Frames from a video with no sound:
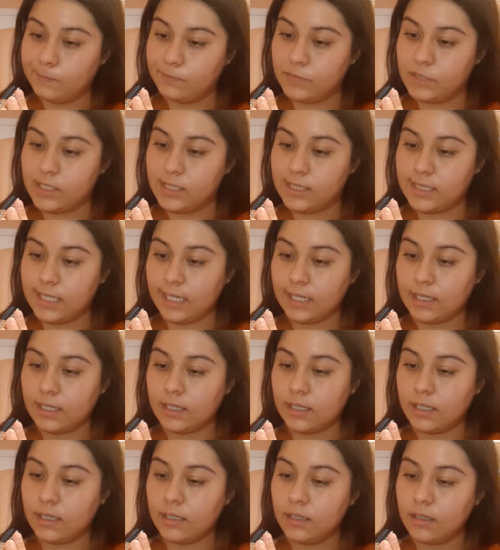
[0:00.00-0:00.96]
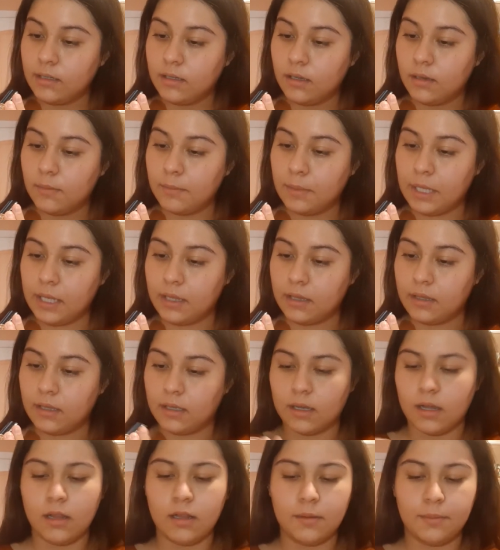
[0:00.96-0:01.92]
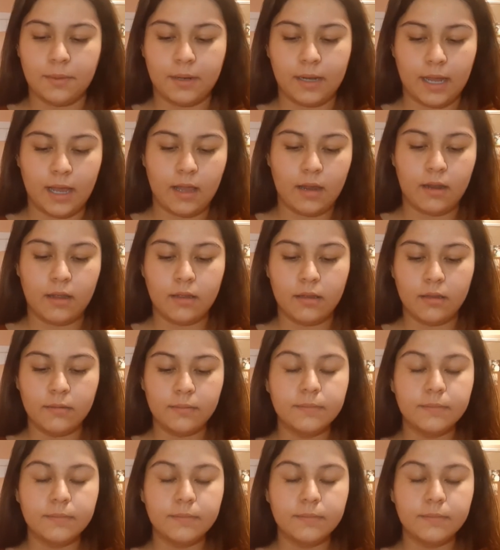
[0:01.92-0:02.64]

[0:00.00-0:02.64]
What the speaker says: stick in the color Banana.